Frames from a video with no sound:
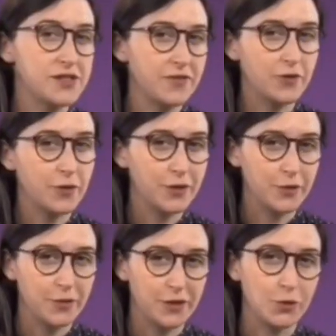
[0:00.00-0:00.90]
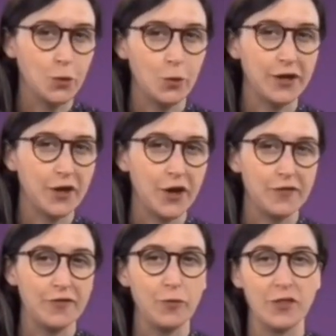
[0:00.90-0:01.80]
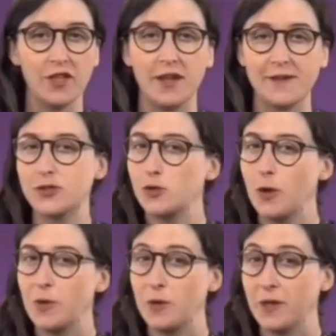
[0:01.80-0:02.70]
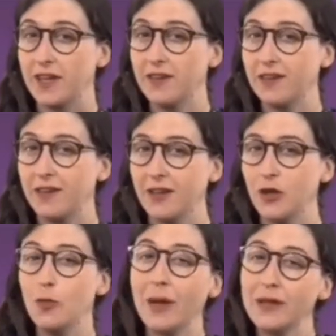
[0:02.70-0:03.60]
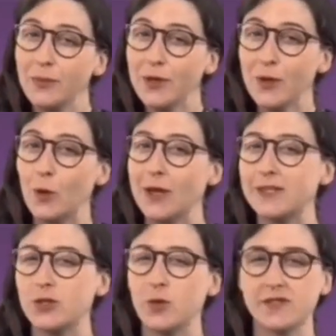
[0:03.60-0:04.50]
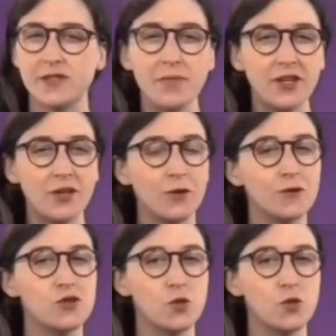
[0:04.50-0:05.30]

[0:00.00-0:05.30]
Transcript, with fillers: has ever included cooling off with a nice swim in a lake, you might be acquainted with something called